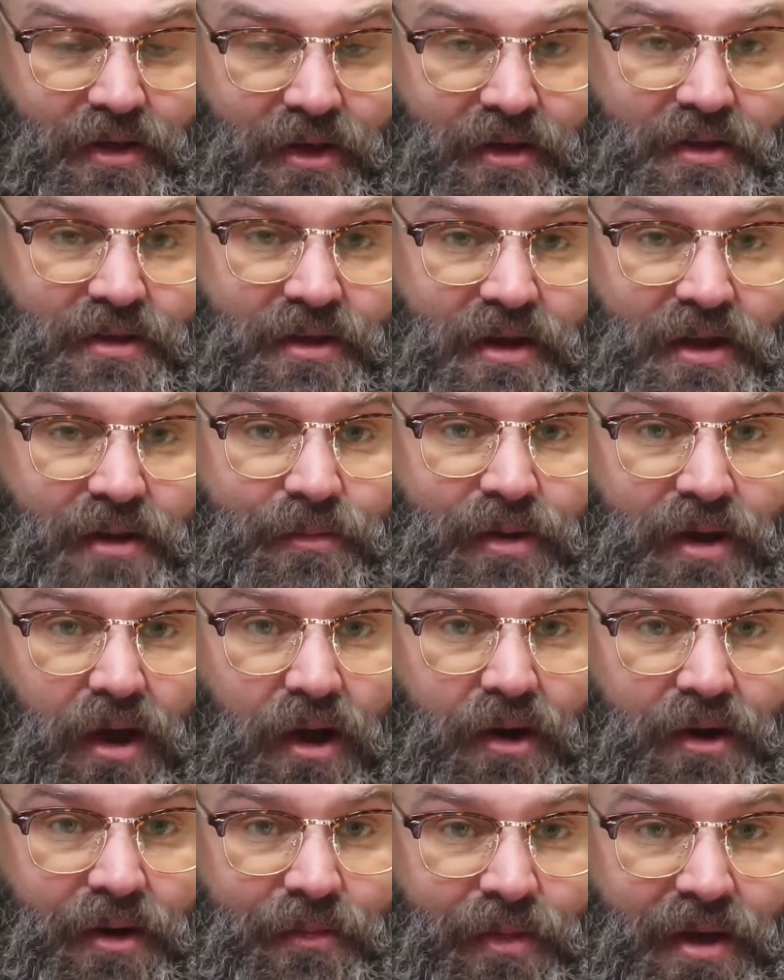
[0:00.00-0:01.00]
It's it's going to
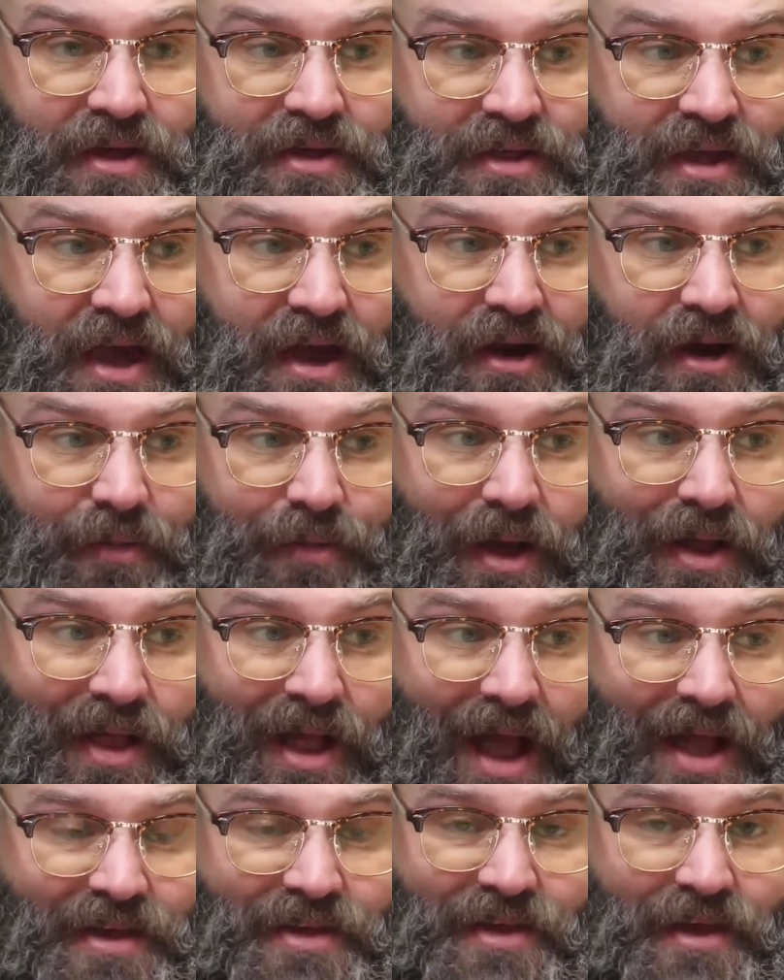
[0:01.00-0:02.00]
be hard to mess that up.
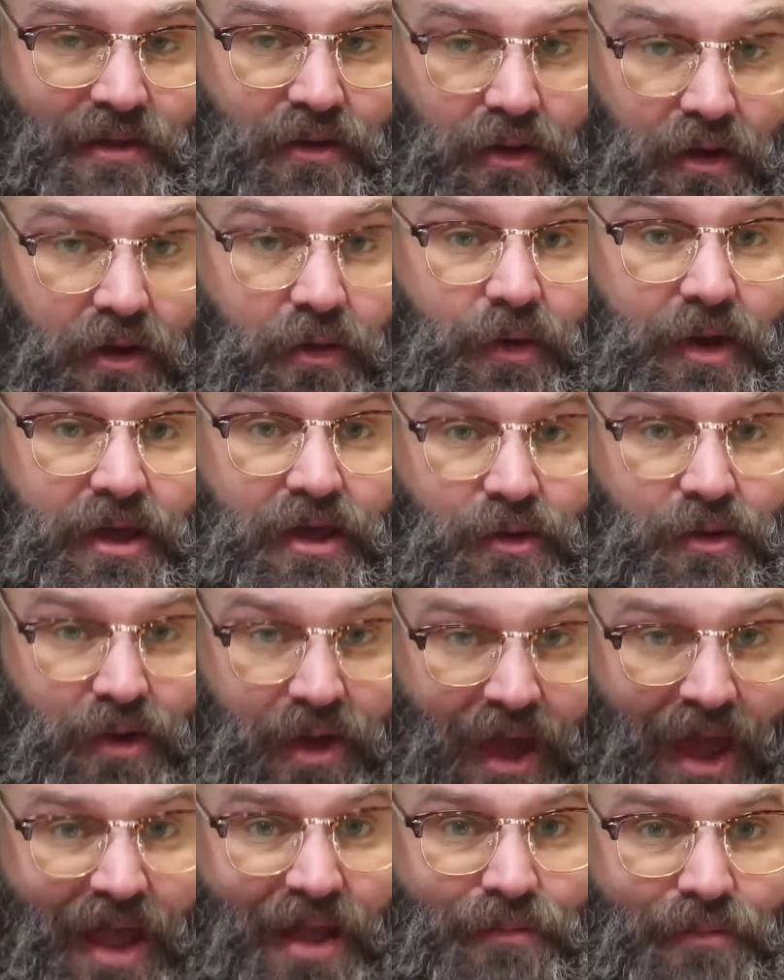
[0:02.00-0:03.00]
I, would say the only way
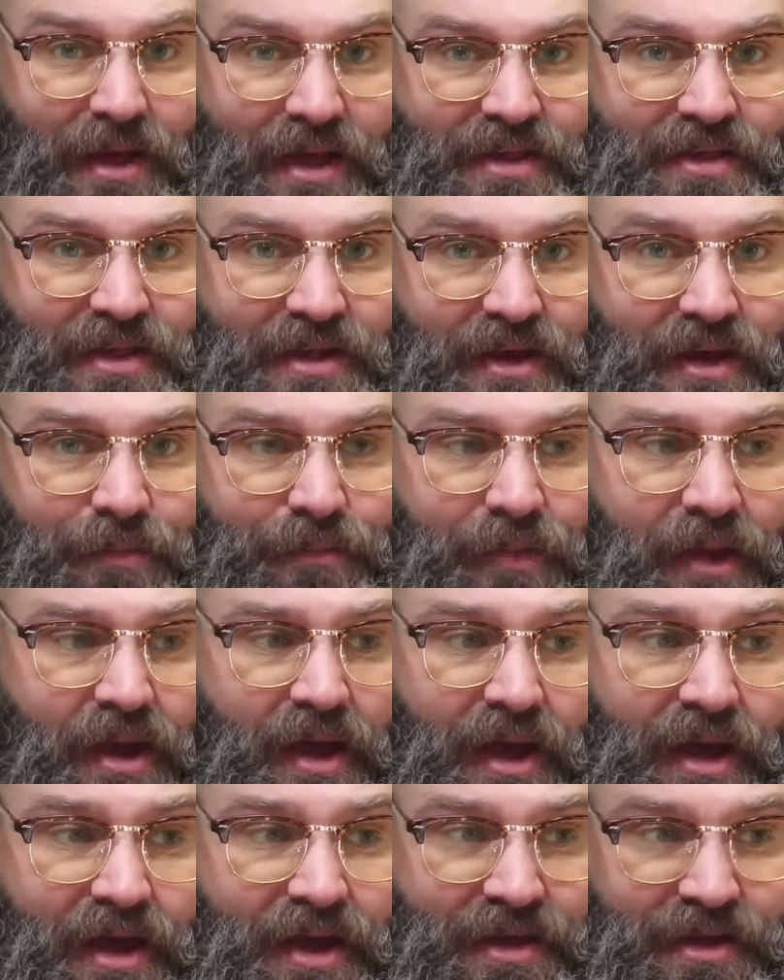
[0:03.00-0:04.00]
you can mess it
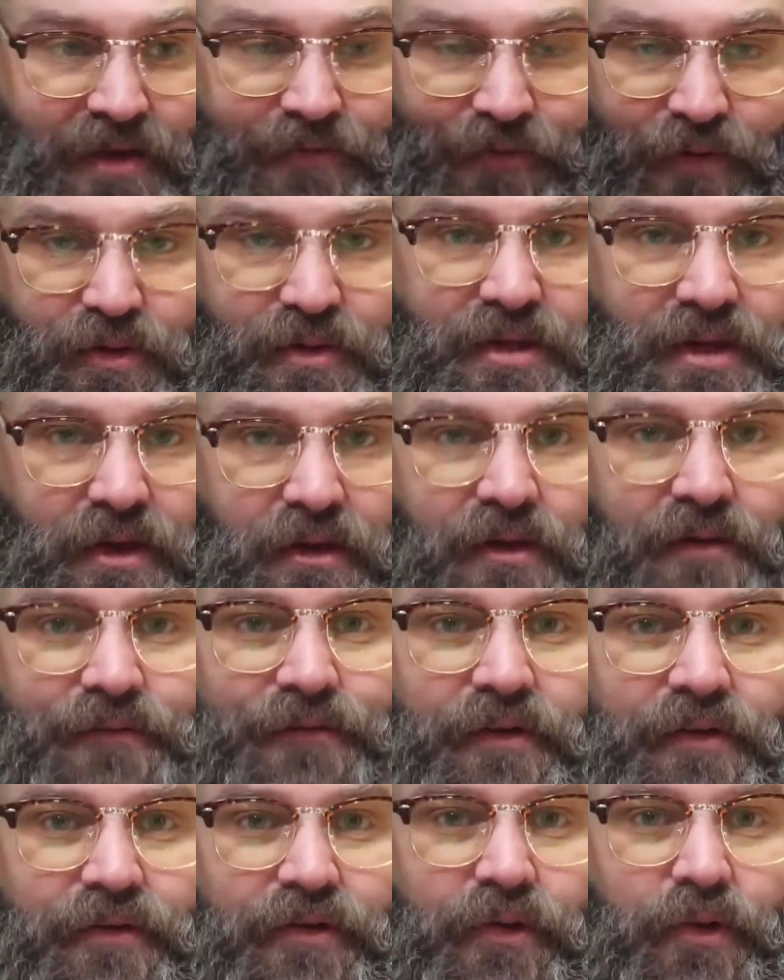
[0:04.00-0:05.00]
up is if you
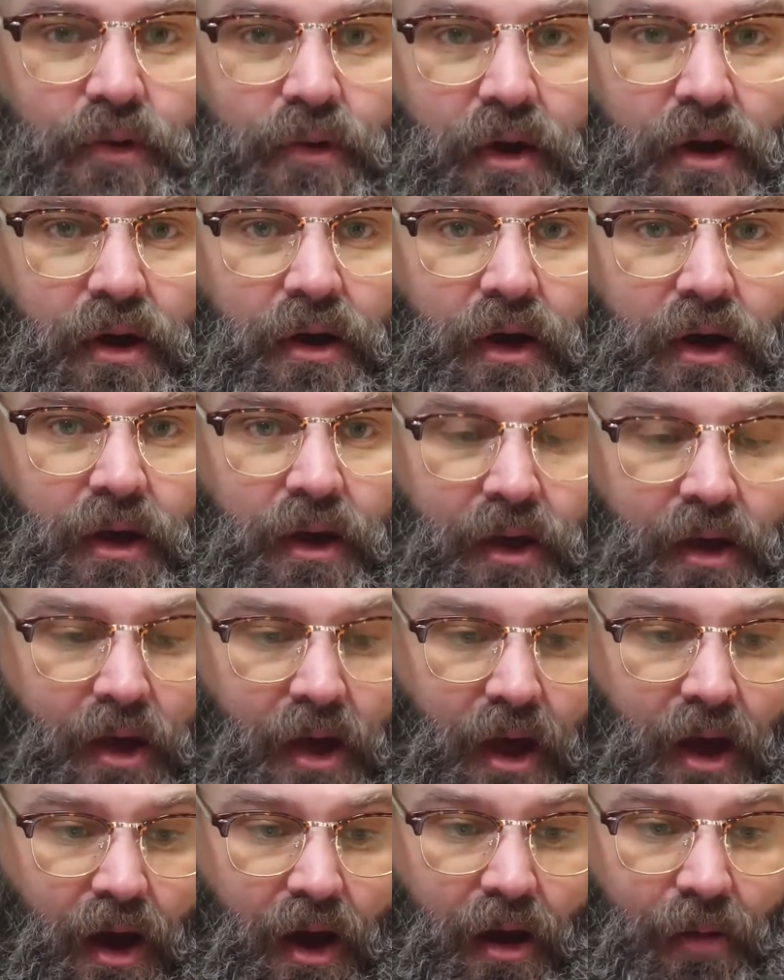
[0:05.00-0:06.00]
sear it for too long.
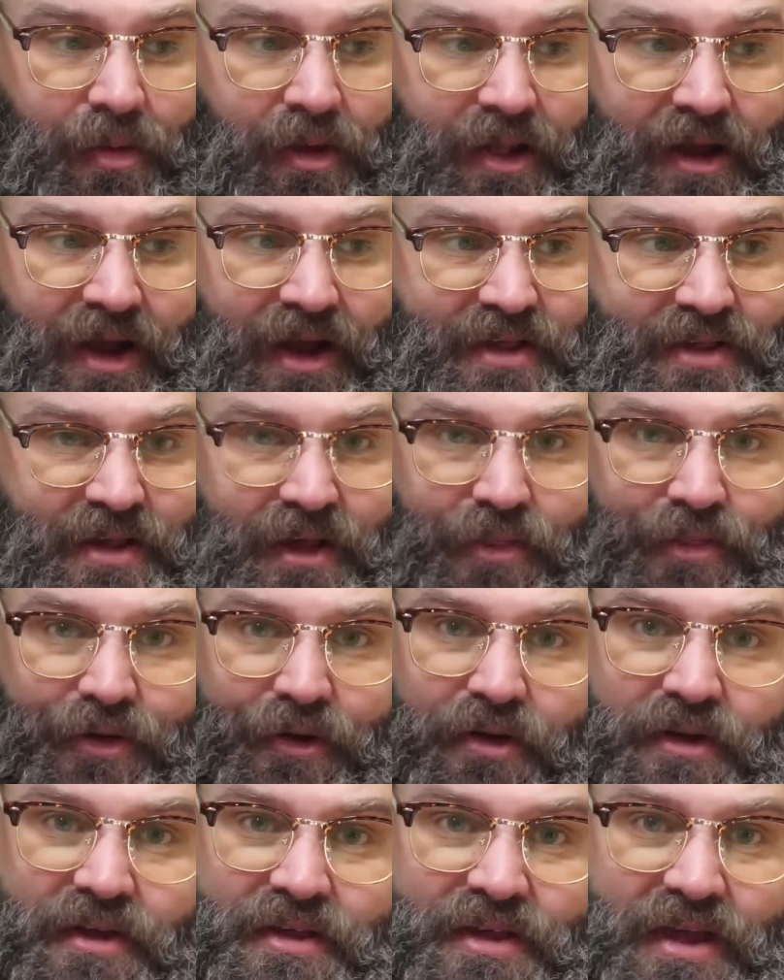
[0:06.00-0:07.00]
Uh, but like I
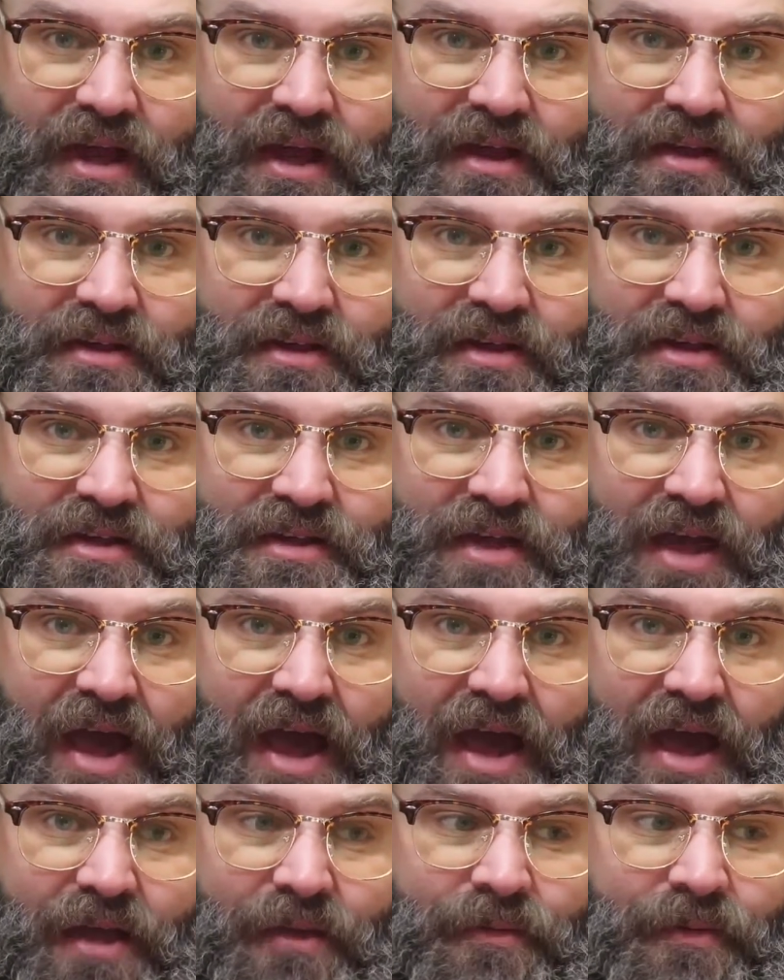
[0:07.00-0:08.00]
said, 30 seconds each
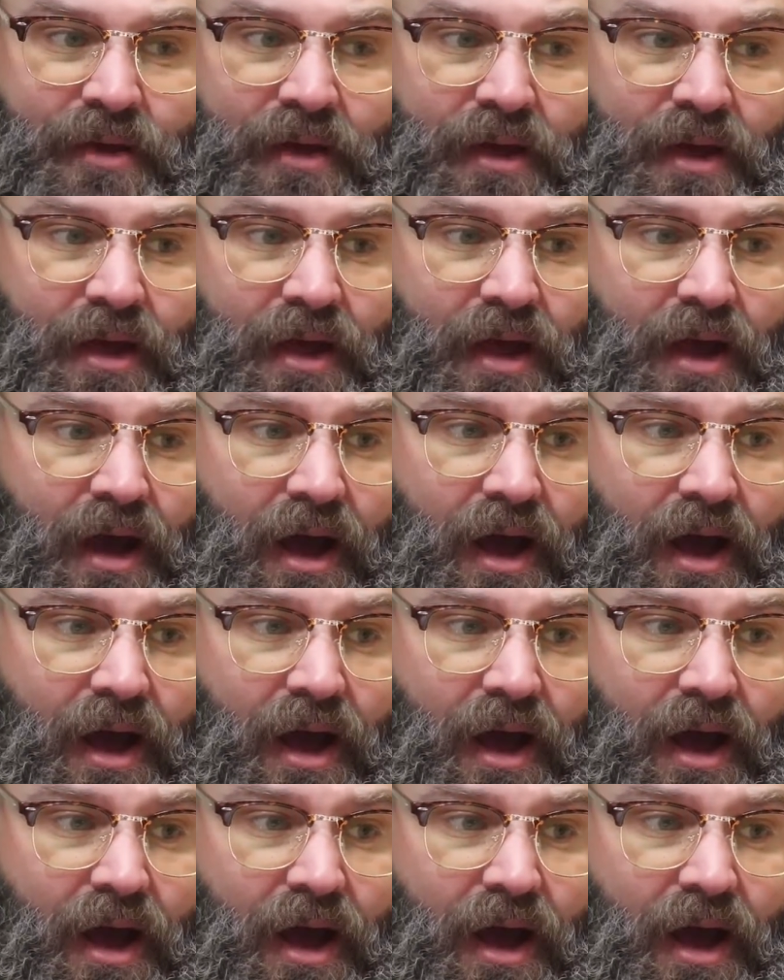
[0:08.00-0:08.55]
side.